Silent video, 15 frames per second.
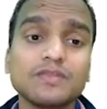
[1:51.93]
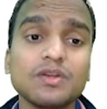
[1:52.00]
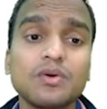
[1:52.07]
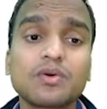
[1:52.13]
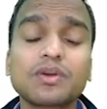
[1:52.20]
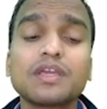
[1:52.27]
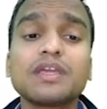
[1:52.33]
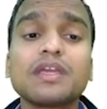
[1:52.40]

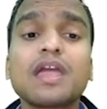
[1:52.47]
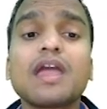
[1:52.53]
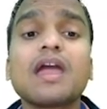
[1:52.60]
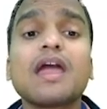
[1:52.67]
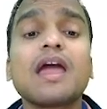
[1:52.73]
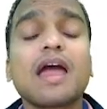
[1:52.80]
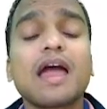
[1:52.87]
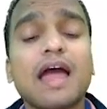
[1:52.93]
Okay,
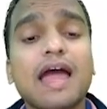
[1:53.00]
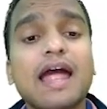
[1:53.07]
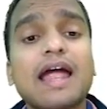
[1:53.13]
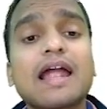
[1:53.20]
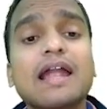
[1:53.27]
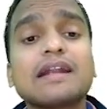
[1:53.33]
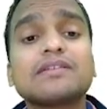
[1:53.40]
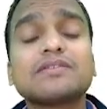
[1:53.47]

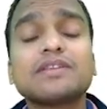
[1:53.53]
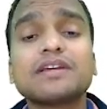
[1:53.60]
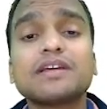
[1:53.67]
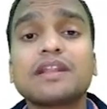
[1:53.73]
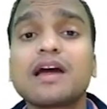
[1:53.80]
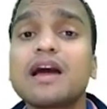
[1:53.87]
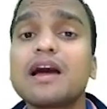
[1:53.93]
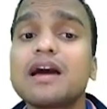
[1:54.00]
and
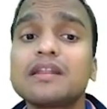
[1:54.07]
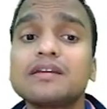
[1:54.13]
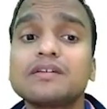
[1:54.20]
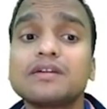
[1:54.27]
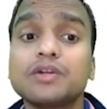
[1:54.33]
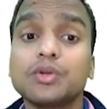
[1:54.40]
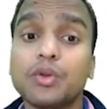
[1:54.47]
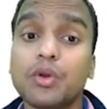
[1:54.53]
there
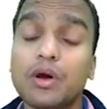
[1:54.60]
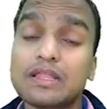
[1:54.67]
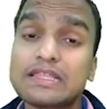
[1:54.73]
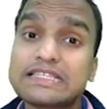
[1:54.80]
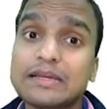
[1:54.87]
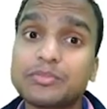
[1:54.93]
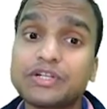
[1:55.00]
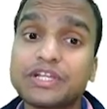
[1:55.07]
are
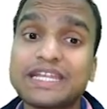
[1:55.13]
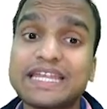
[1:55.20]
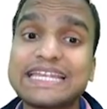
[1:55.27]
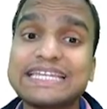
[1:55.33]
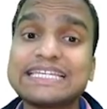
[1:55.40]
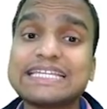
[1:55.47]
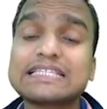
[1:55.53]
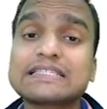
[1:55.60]

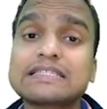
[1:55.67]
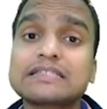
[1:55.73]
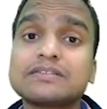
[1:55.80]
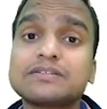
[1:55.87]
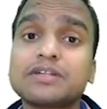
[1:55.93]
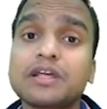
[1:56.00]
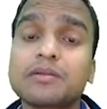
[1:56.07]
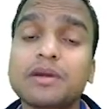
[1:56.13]
non-subterranean
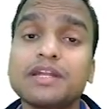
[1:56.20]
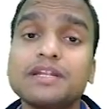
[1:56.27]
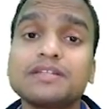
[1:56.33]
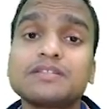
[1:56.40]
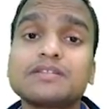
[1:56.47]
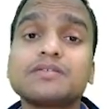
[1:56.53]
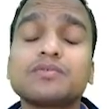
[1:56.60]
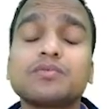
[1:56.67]

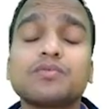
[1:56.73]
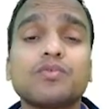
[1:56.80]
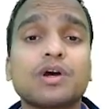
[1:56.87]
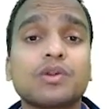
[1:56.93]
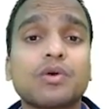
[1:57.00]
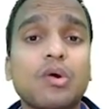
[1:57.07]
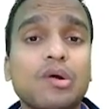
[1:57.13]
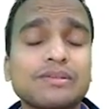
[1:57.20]
termites who are
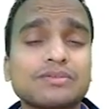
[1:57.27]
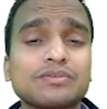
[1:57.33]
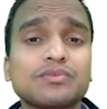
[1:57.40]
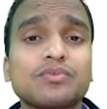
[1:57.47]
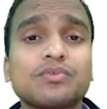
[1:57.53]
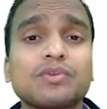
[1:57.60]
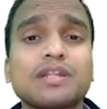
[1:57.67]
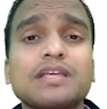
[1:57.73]
also
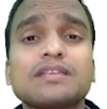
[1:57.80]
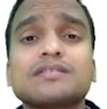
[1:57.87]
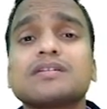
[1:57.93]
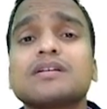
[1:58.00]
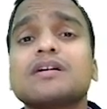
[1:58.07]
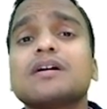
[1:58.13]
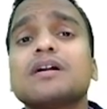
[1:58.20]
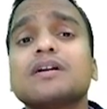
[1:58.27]
known as
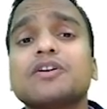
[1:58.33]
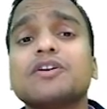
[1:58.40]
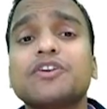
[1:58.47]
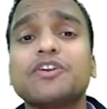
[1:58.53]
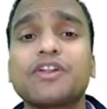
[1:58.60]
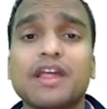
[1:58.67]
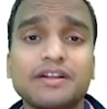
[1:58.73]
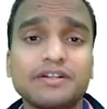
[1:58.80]

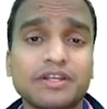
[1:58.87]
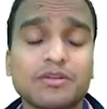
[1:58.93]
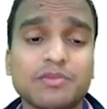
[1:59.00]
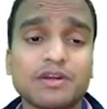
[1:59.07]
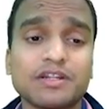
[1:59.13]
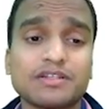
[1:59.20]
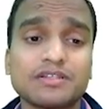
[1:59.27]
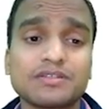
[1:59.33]
dry
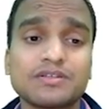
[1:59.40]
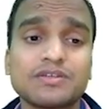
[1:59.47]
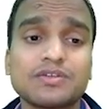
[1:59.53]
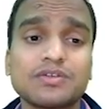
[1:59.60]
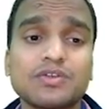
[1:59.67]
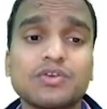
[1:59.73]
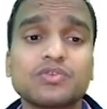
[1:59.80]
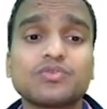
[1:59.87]
termites.
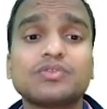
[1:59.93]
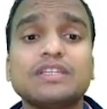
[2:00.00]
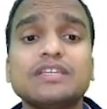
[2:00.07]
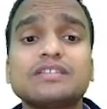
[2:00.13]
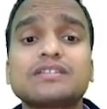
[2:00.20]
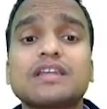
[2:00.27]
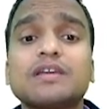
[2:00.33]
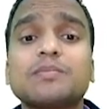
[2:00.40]
So
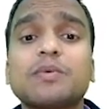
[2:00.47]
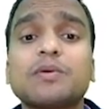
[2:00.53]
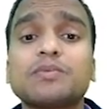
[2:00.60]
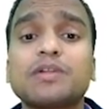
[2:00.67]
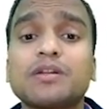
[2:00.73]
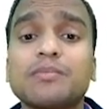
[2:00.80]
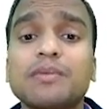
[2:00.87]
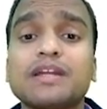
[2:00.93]
these type of
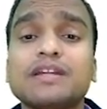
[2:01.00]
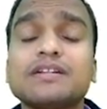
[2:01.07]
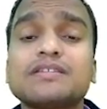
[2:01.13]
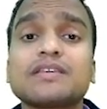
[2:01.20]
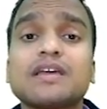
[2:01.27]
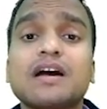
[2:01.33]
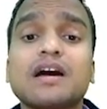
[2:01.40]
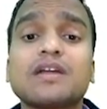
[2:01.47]

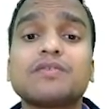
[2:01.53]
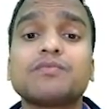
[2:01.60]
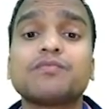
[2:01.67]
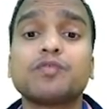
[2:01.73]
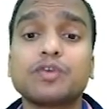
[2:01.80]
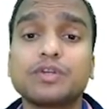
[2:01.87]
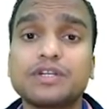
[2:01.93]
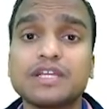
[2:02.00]
termites are
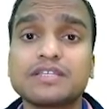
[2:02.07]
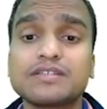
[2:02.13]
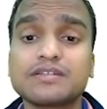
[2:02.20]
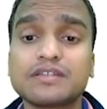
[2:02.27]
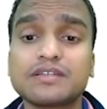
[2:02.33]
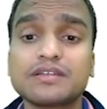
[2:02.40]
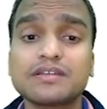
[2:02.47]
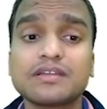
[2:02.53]
wood
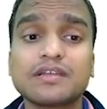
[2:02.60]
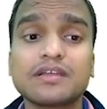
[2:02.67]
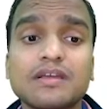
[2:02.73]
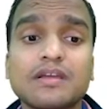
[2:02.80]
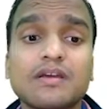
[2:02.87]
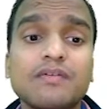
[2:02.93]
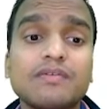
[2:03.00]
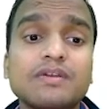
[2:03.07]
nesting
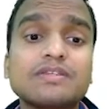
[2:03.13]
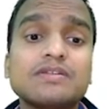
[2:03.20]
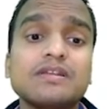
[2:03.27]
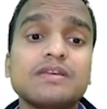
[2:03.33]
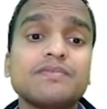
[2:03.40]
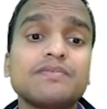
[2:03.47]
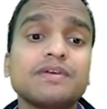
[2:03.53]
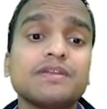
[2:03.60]
which
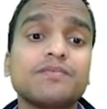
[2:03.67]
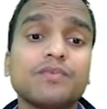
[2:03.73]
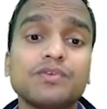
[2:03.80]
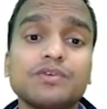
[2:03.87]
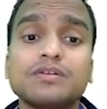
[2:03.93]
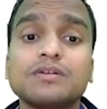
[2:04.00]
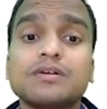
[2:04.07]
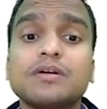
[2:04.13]
live in
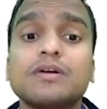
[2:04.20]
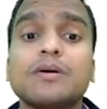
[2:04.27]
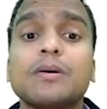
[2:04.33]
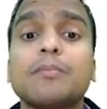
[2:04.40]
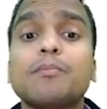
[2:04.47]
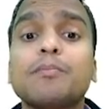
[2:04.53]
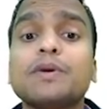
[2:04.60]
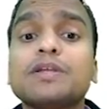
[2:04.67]
wood
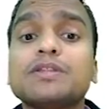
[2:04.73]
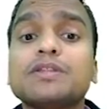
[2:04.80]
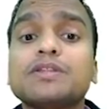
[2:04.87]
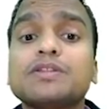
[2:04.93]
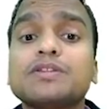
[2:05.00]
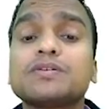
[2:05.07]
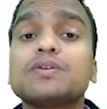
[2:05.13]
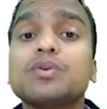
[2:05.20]

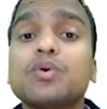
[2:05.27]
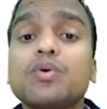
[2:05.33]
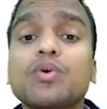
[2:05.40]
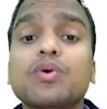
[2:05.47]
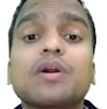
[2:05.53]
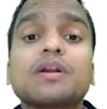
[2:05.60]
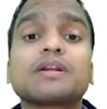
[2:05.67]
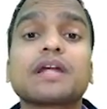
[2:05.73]
with no
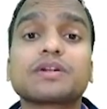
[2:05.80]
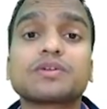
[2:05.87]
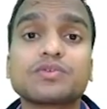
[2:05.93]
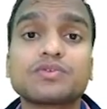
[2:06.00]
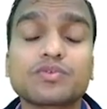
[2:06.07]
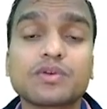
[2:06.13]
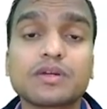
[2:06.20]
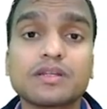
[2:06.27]
contact to
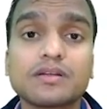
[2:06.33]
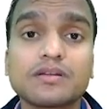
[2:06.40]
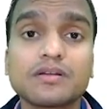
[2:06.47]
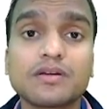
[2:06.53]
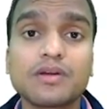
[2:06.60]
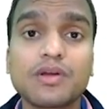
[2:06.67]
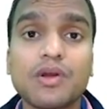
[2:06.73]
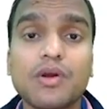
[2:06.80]
soil,
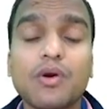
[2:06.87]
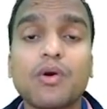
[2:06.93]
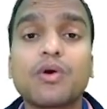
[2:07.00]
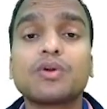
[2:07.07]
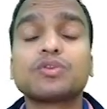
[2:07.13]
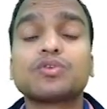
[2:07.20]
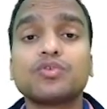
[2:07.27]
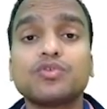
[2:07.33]

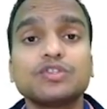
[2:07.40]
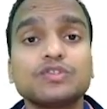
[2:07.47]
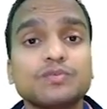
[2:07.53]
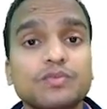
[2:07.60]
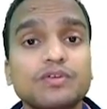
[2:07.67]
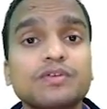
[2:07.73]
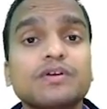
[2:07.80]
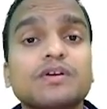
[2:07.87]
or those
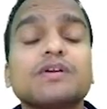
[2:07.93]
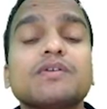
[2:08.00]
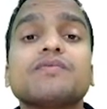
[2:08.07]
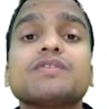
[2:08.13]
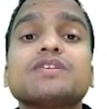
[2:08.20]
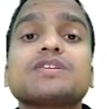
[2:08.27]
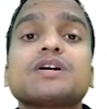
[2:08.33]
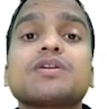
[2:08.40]
wood
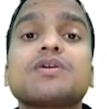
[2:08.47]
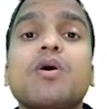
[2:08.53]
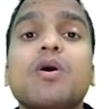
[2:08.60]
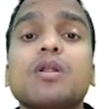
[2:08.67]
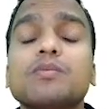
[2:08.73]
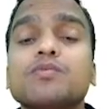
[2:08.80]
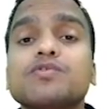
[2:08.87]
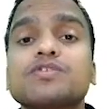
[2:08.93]
which are
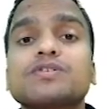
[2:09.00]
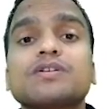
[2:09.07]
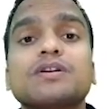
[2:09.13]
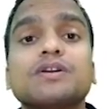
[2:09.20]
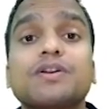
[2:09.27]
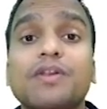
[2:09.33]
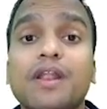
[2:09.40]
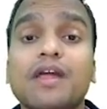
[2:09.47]

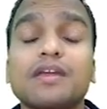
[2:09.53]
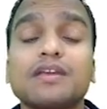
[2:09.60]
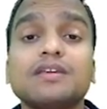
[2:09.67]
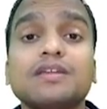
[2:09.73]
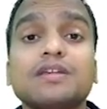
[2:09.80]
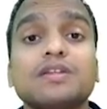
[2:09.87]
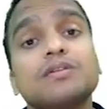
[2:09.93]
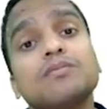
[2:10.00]
almost dry
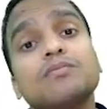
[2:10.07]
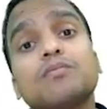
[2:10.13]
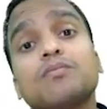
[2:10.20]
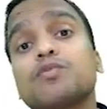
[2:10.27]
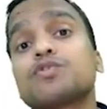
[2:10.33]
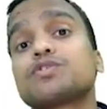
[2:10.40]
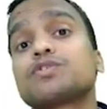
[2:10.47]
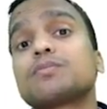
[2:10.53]
in
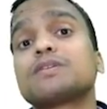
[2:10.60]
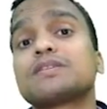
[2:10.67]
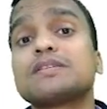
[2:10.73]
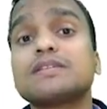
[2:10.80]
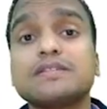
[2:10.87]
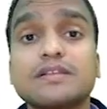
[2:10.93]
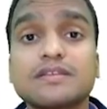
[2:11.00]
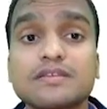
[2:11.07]
most of the
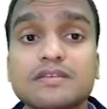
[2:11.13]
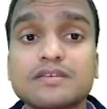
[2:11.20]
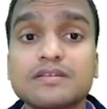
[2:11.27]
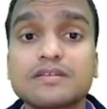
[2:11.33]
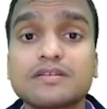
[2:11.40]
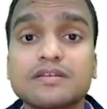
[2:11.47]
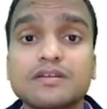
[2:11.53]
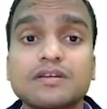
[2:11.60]
seasons.
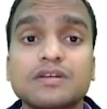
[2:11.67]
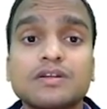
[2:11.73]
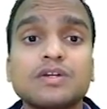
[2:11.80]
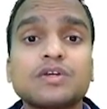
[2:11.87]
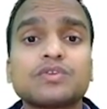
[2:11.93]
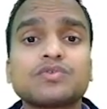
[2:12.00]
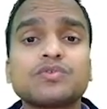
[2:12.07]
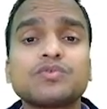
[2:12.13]

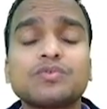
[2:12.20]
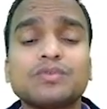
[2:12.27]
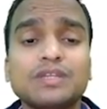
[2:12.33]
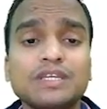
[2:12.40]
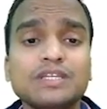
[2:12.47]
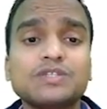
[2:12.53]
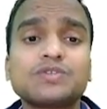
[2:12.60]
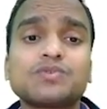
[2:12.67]
So
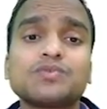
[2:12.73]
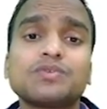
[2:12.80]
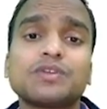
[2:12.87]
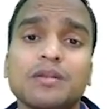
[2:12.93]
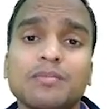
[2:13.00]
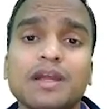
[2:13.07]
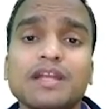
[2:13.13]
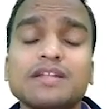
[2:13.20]
these two
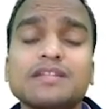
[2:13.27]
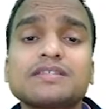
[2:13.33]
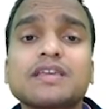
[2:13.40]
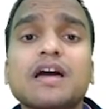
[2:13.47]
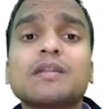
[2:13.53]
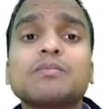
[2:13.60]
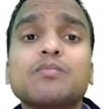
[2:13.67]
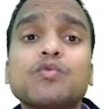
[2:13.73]
termites
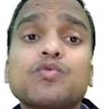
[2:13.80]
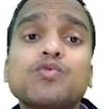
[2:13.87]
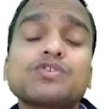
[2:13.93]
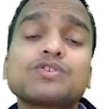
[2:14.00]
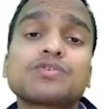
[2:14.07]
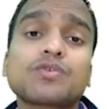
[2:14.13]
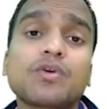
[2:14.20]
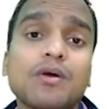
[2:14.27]
are
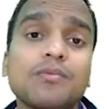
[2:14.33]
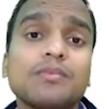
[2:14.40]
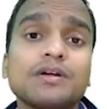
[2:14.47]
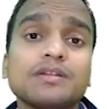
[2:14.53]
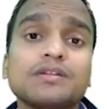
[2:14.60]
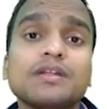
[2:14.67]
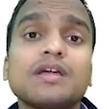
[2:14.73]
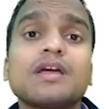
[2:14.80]
most
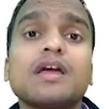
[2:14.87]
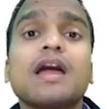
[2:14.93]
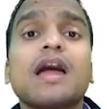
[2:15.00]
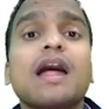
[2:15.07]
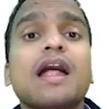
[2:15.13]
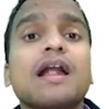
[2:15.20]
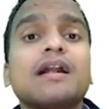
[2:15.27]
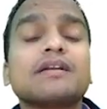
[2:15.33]
common
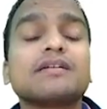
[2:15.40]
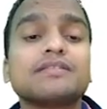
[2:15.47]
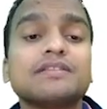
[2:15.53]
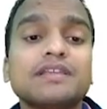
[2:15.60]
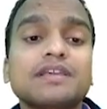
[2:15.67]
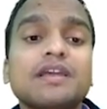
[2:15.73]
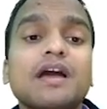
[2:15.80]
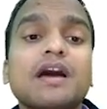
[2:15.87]
and
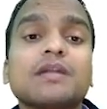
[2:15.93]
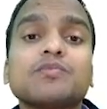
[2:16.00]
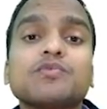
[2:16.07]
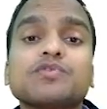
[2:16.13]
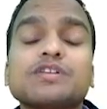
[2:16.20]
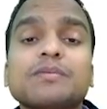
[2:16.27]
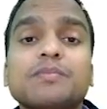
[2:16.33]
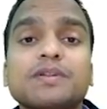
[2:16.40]
they are
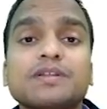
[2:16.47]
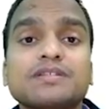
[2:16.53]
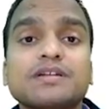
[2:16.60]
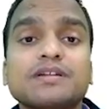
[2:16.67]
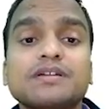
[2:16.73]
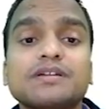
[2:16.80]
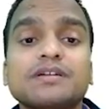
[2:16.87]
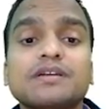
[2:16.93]
mostly
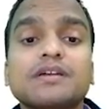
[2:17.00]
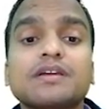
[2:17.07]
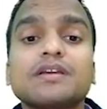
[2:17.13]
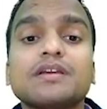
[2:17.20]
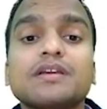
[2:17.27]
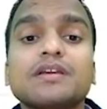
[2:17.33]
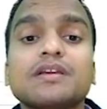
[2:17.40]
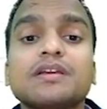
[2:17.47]
present
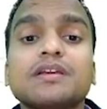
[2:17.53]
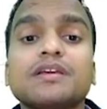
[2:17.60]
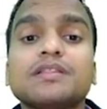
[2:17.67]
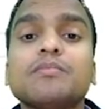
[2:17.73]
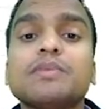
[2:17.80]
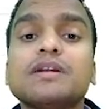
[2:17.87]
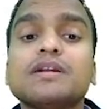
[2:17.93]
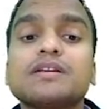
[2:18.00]
in the building